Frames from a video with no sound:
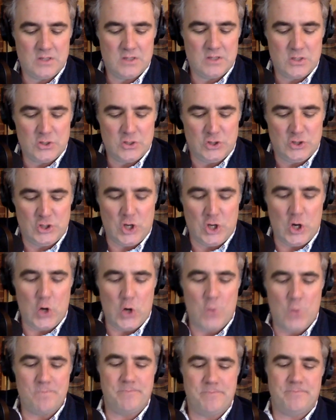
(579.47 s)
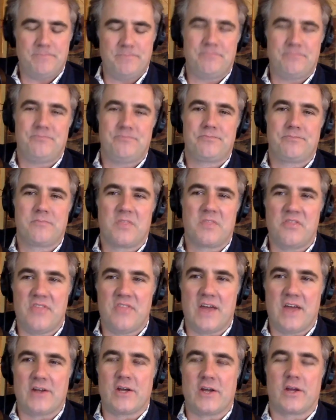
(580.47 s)
So
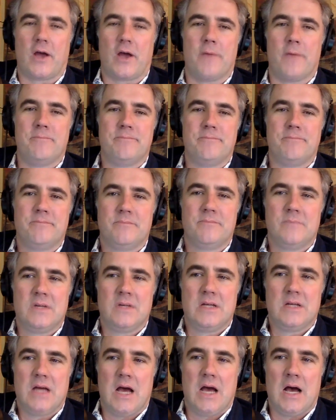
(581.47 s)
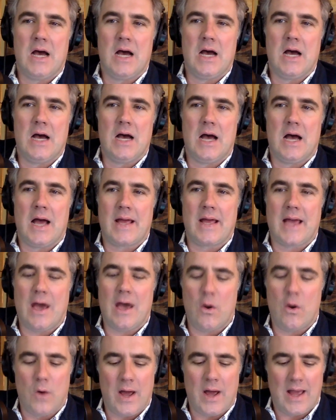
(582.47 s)
there you go. Uh, I
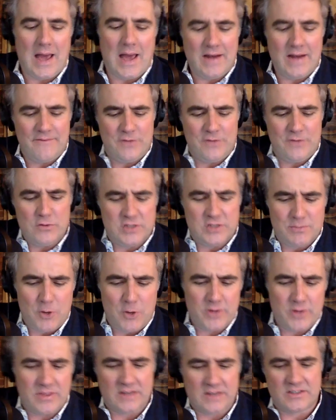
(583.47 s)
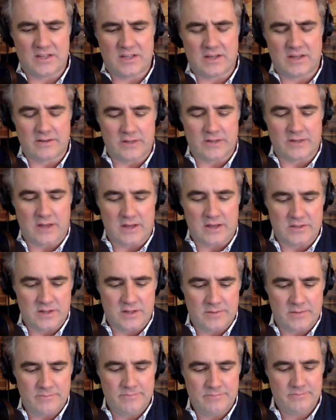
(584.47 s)
oh I had a few smart things to tell you guys
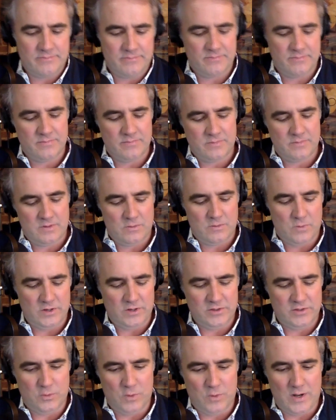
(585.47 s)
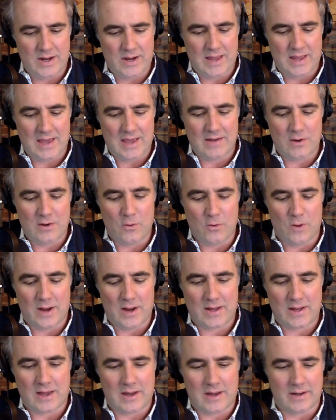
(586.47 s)
though. Where's the one I had? Oh, I
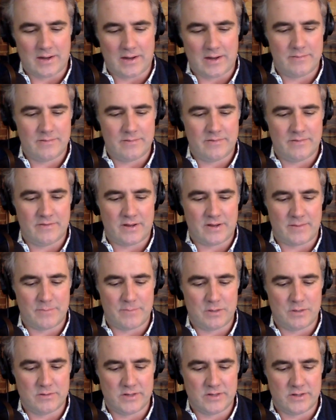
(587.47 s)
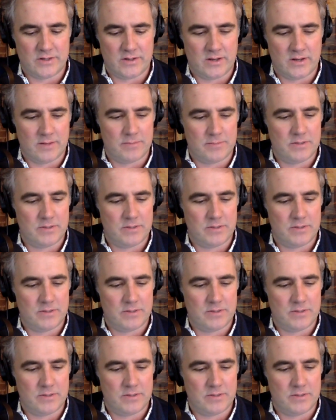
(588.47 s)
got it. If I can pull it up.